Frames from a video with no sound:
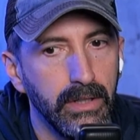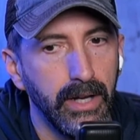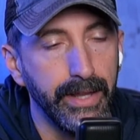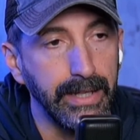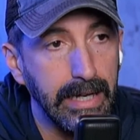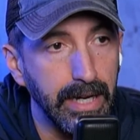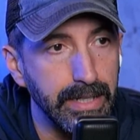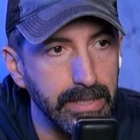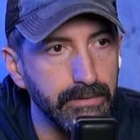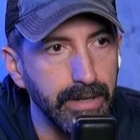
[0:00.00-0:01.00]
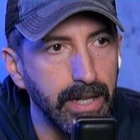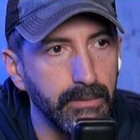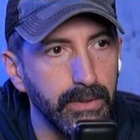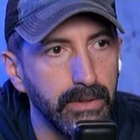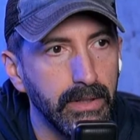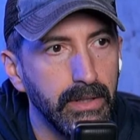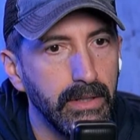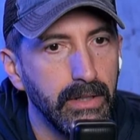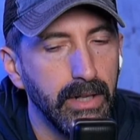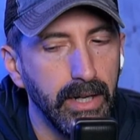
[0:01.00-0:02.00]
I think God is infallible,
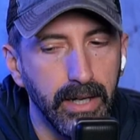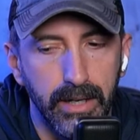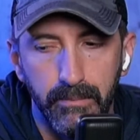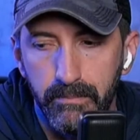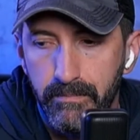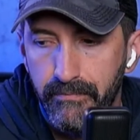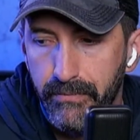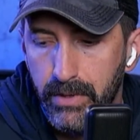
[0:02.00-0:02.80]
um,